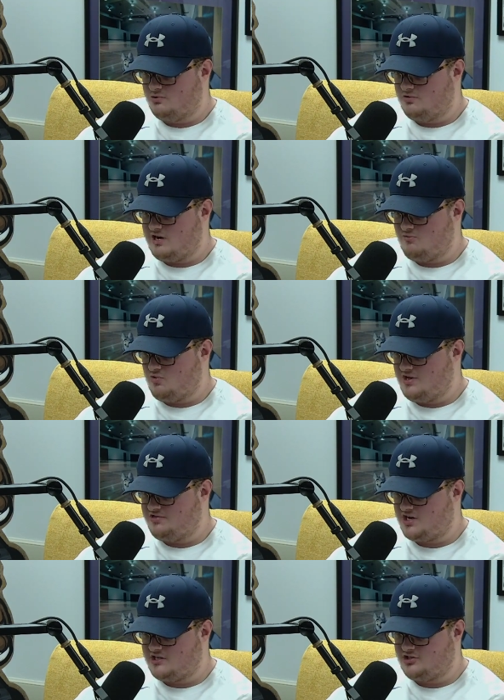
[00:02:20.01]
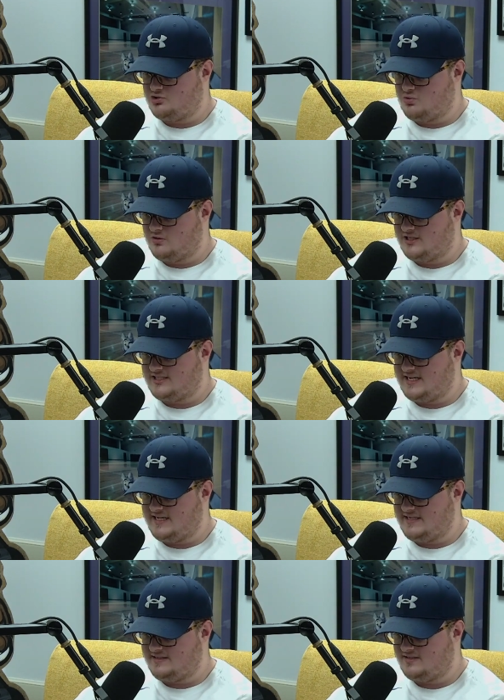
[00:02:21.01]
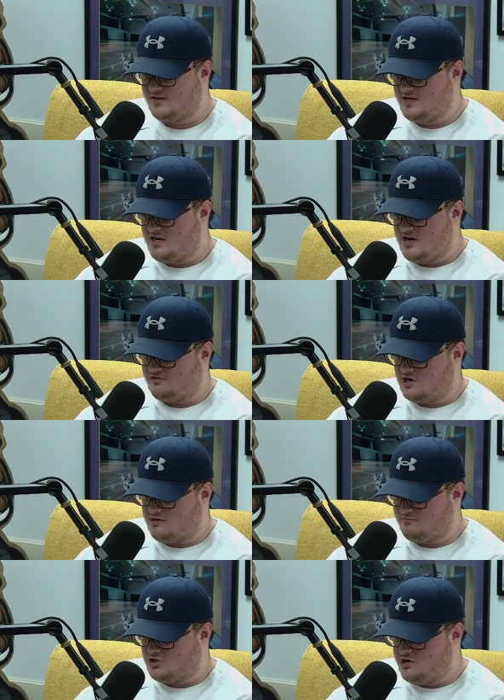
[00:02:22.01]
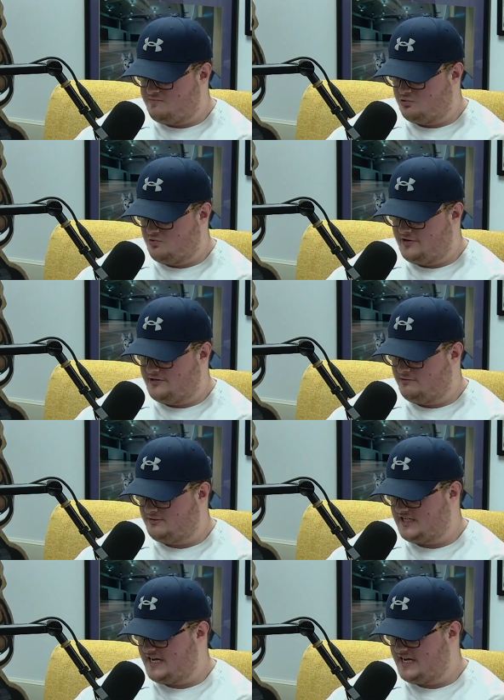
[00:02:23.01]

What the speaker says: 1/3 scoreless innings from Cooper Williams.